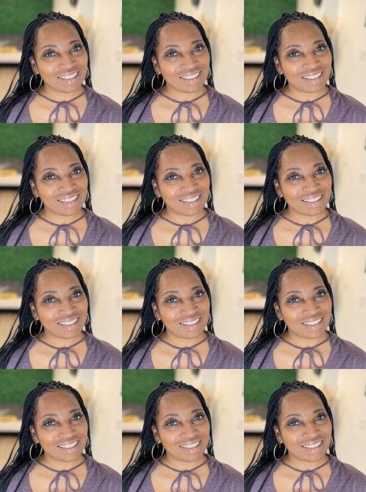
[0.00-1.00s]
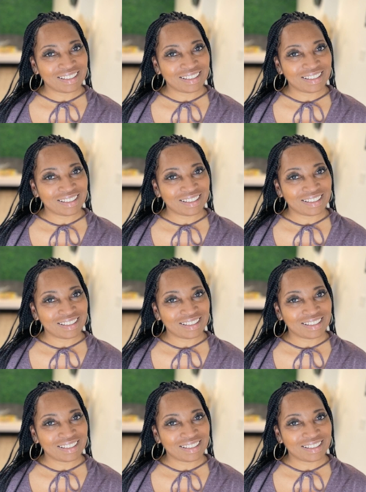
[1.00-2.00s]

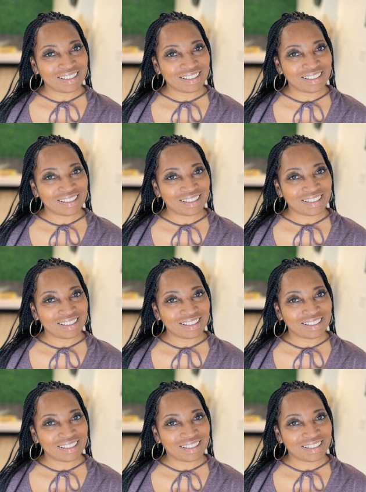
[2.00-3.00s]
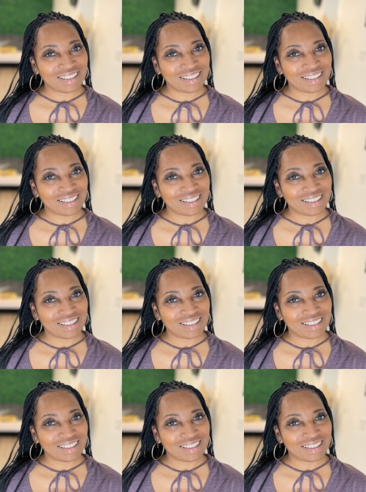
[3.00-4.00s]

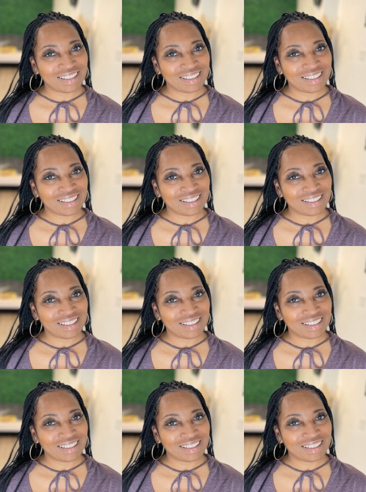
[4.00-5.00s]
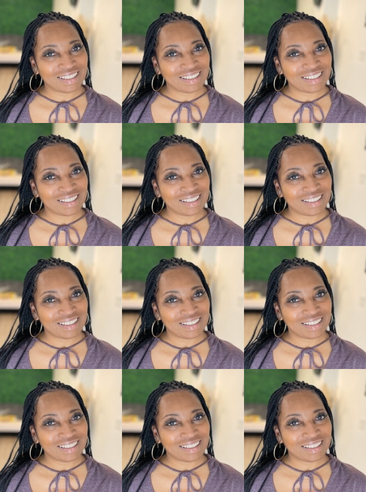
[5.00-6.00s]

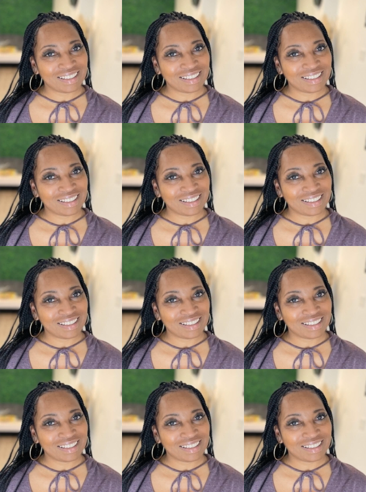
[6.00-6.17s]
(no lip movement)